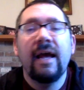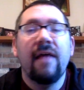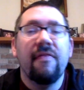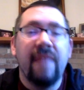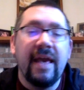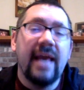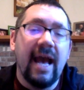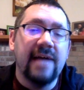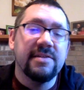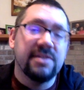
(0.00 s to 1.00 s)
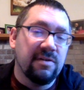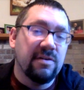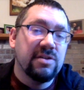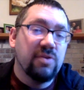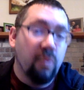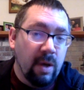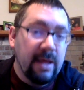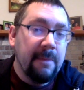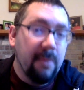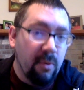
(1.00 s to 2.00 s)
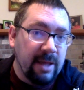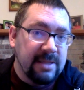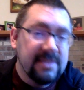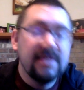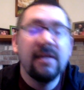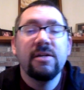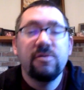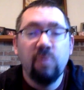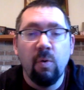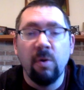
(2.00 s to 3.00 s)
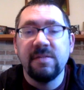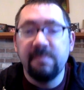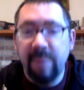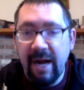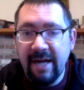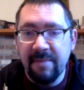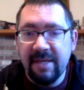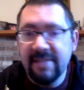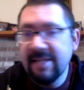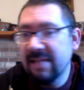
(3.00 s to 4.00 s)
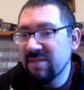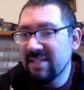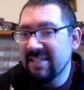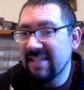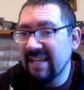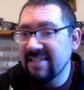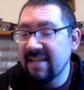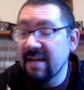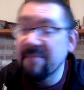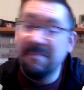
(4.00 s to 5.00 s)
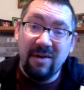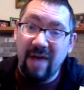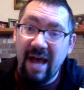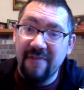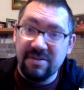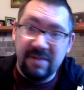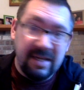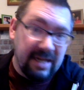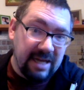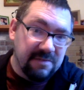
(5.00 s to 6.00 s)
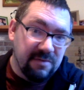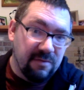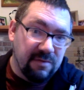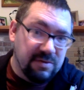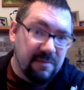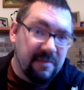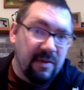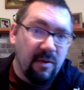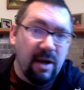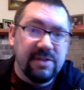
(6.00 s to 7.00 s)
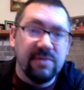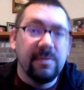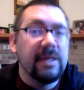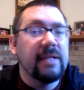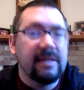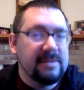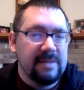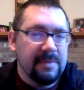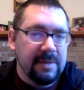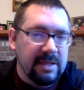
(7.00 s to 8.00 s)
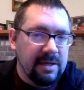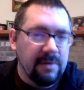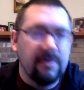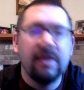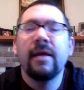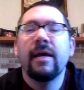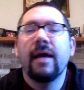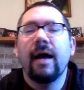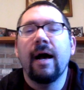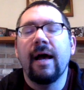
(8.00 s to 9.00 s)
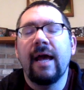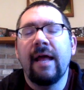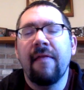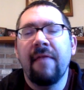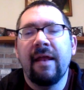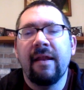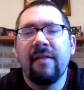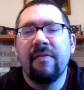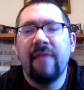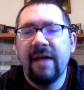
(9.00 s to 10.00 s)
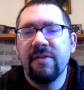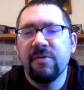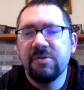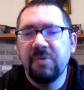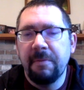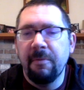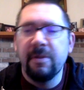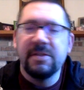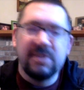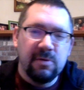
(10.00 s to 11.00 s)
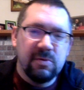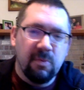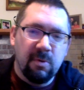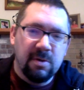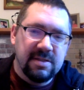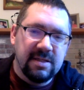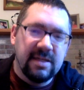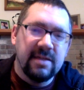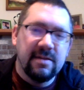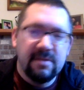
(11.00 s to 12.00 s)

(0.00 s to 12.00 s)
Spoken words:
they cast their 20 points towards Biden because that's what the state said. They don't have to. They can actually vote for Trump if they wanted to, but they typically don't. And then those 20 points go towards the